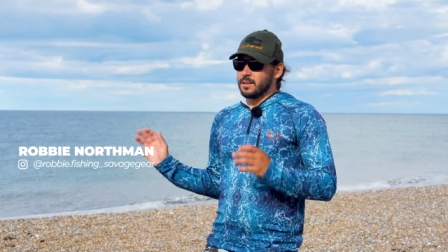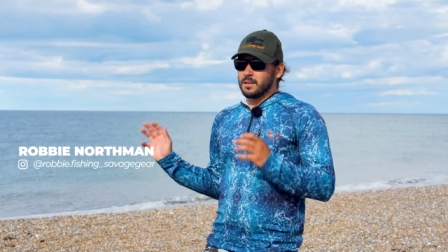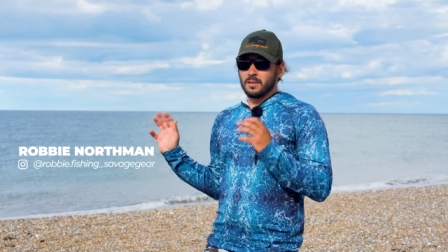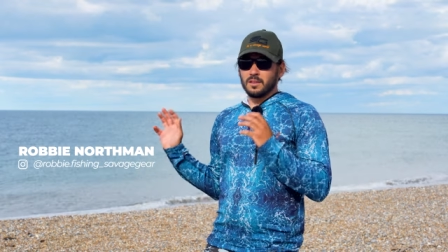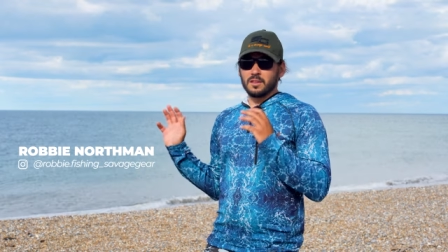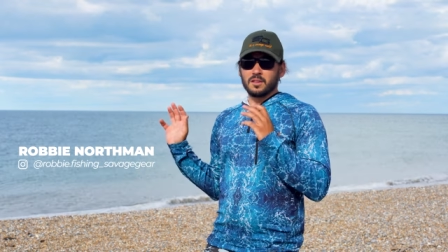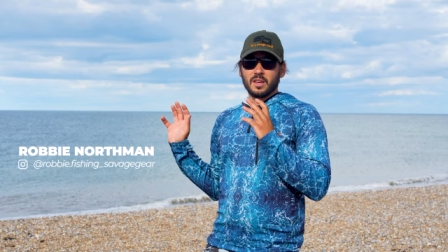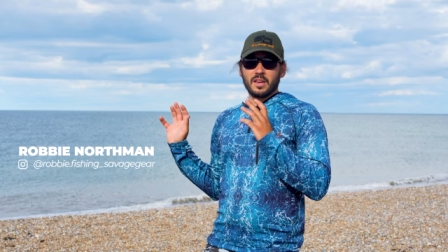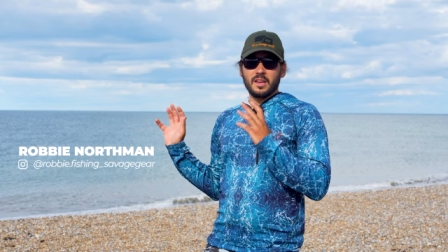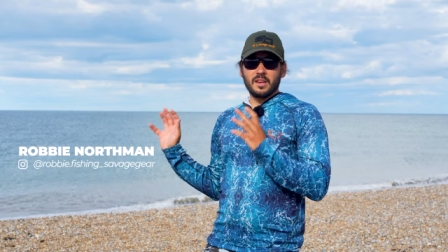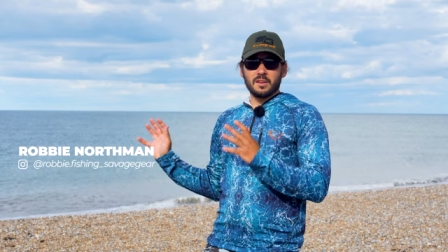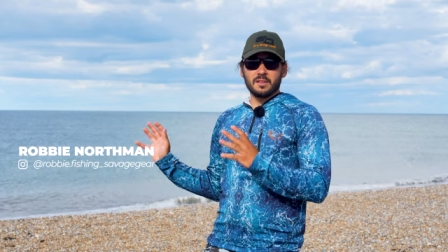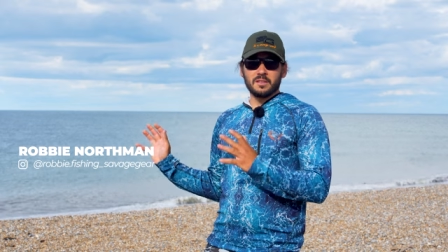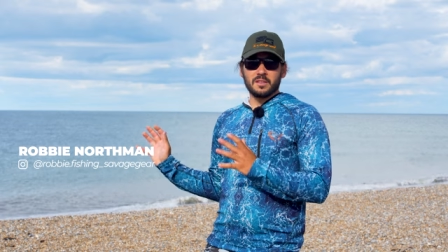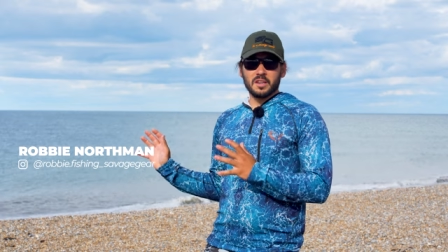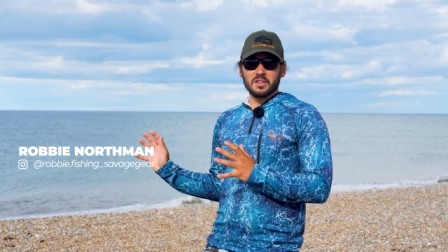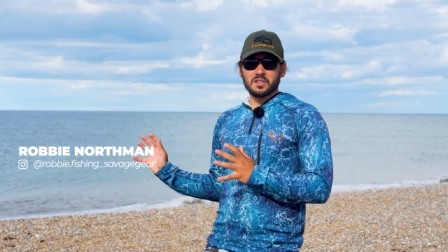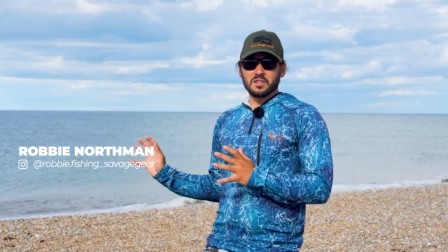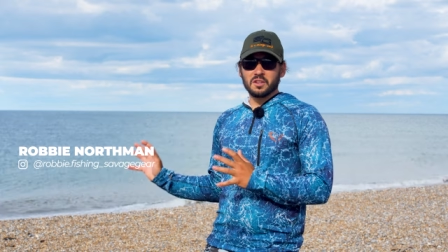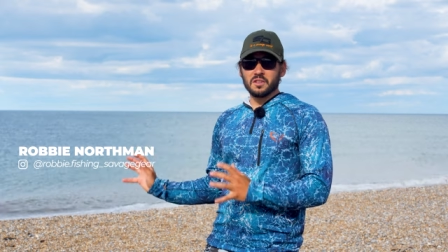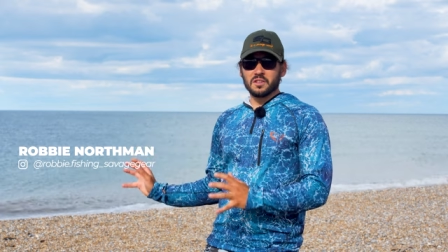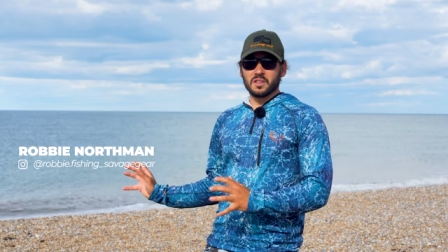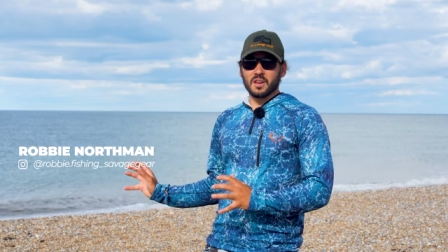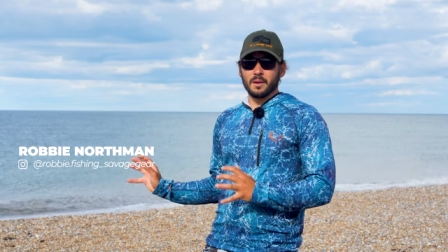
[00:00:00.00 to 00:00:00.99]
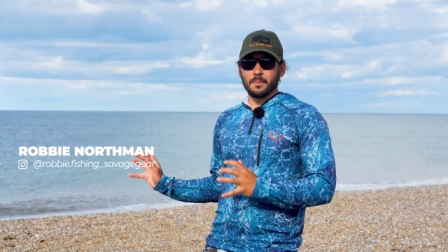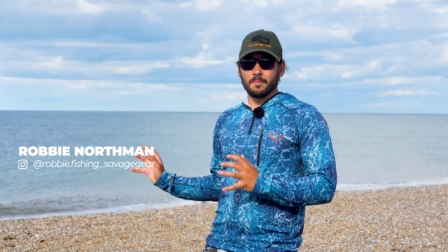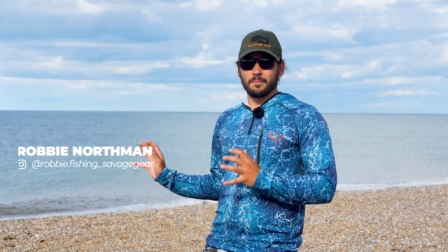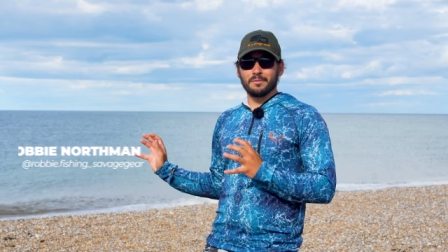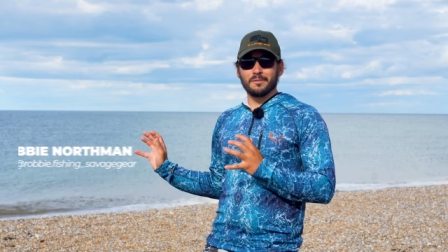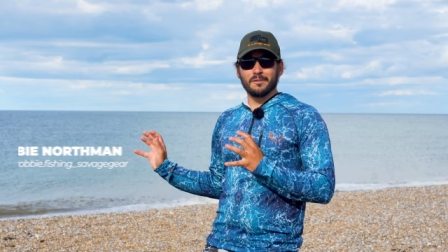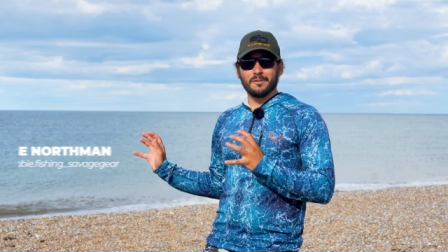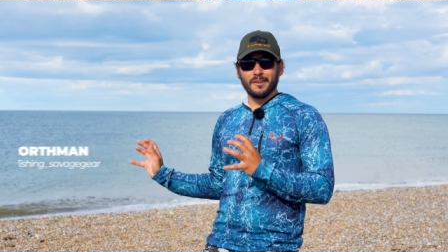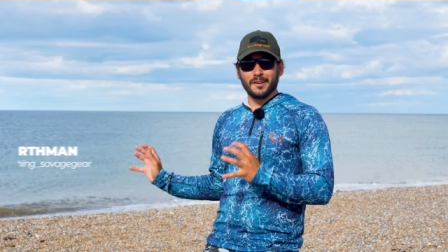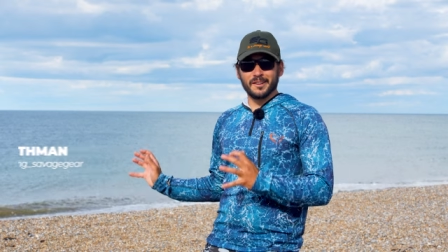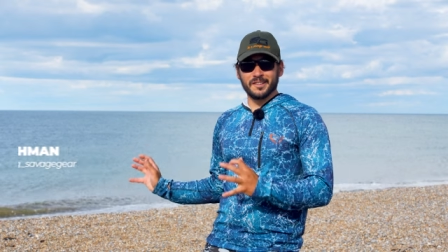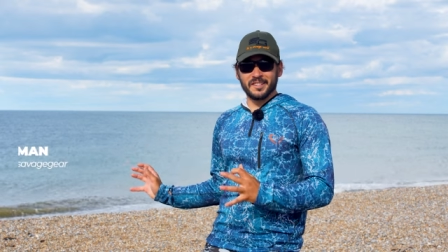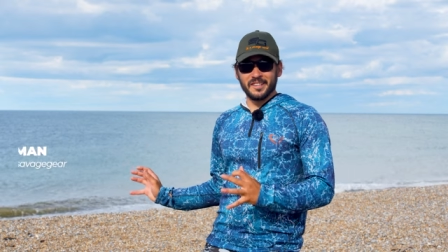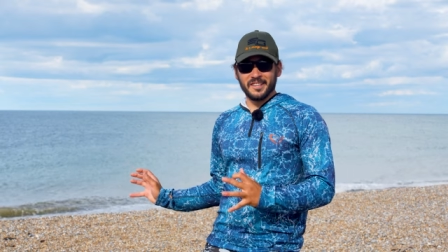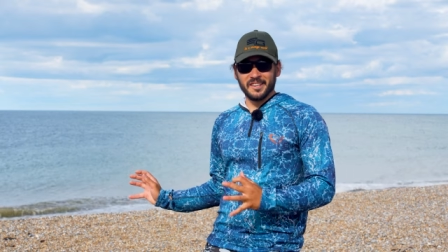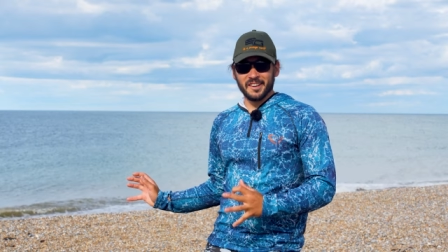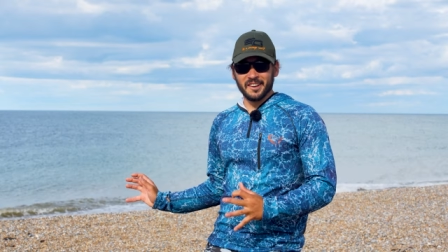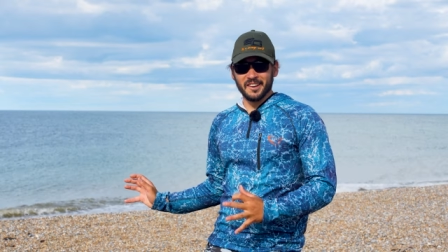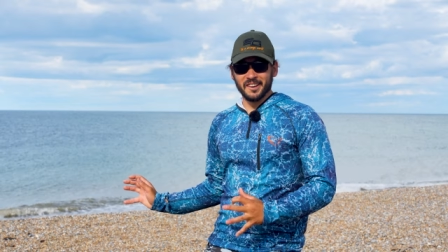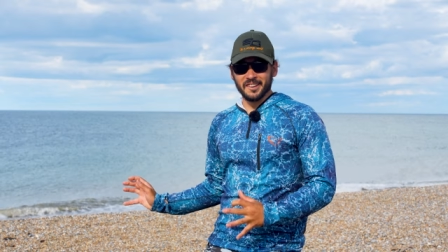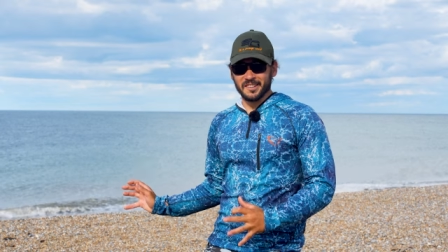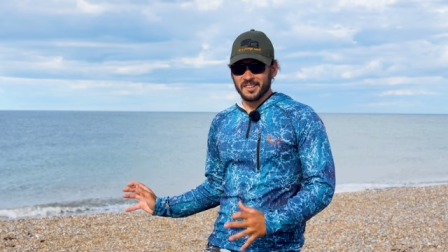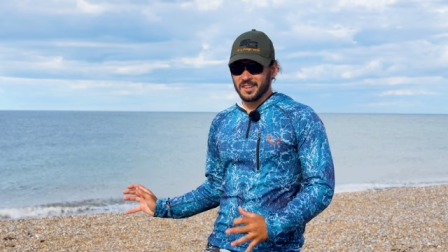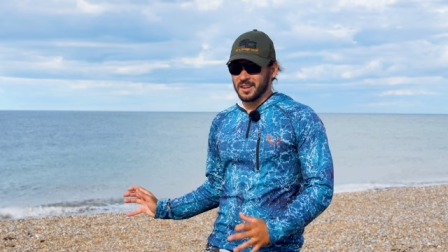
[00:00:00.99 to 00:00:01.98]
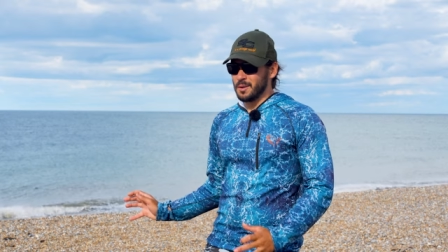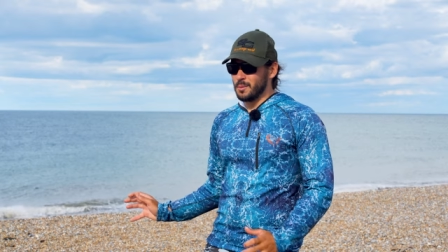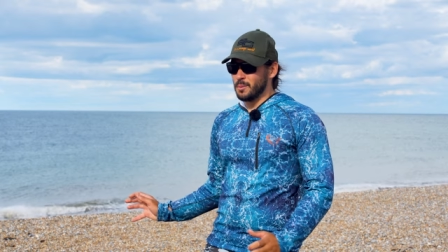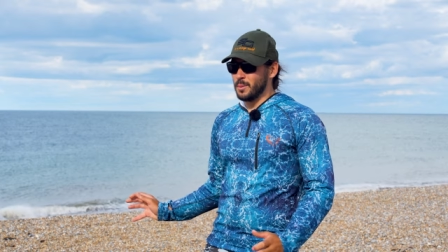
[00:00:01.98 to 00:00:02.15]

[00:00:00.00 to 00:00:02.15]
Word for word: sea conditions are pretty good.